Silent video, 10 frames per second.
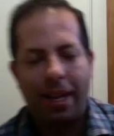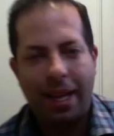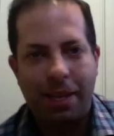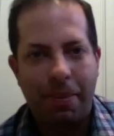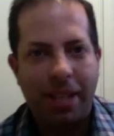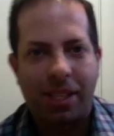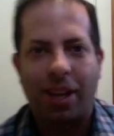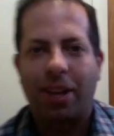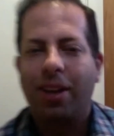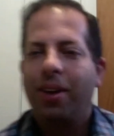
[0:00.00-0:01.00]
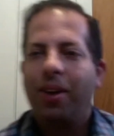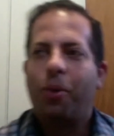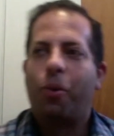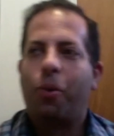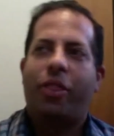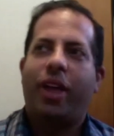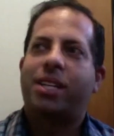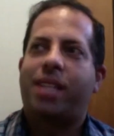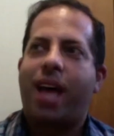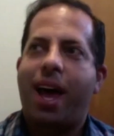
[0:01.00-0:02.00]
It's amazing. One of the
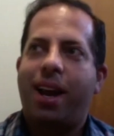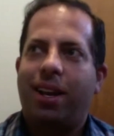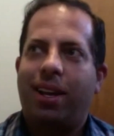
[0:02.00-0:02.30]
things that,